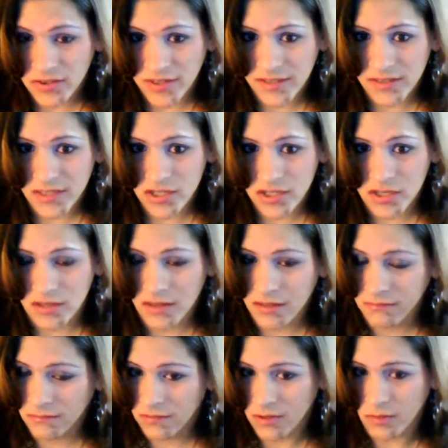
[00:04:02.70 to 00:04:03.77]
detransition,
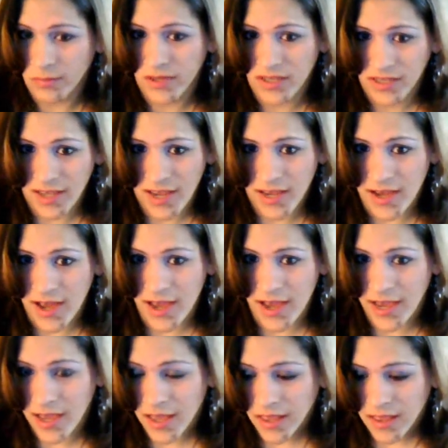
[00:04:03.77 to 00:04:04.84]
then go be a gay
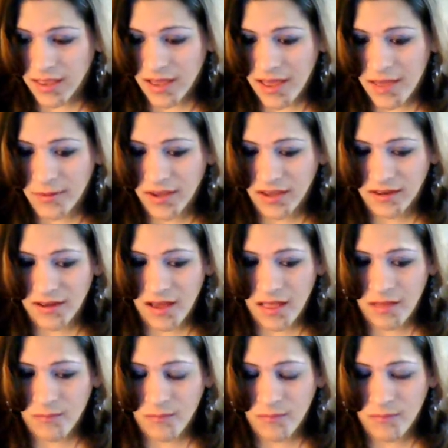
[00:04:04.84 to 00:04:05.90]
guy. I mean,
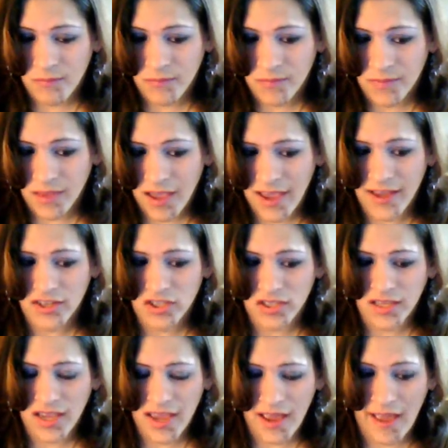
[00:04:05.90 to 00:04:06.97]
I
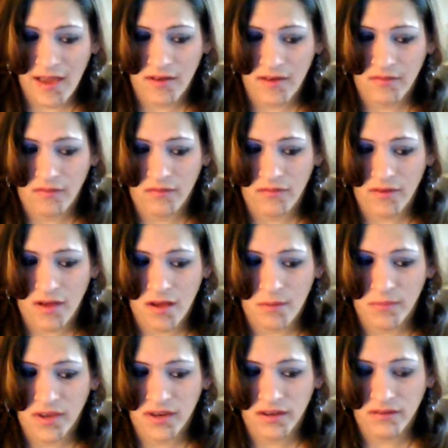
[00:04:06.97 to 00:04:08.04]
actually have
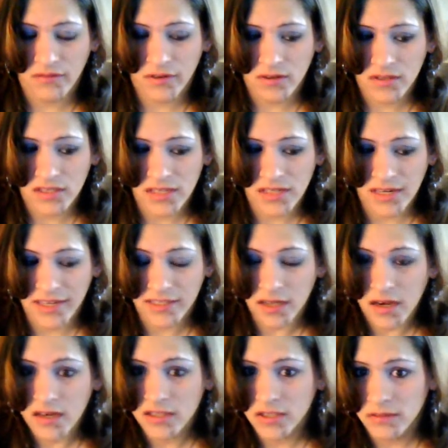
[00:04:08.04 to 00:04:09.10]
a meeting of girls that I
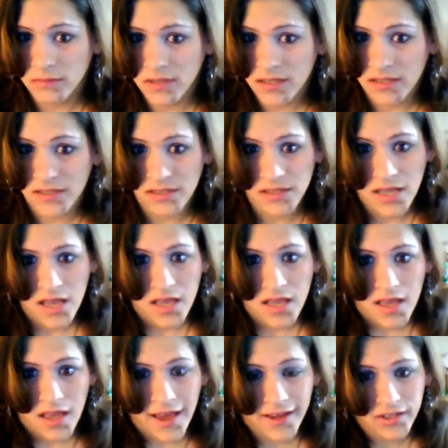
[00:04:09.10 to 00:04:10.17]
talk to, because
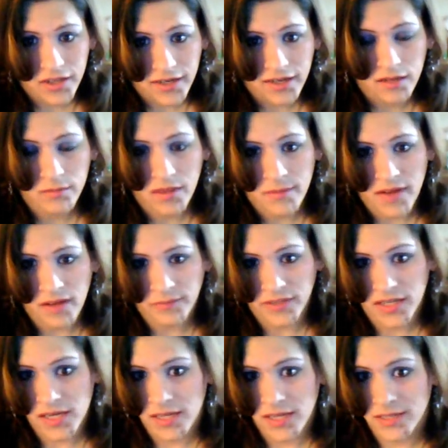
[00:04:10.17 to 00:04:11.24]
I try to help them out,
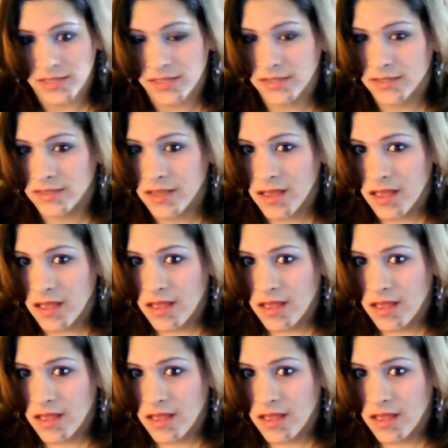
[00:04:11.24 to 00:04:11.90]
because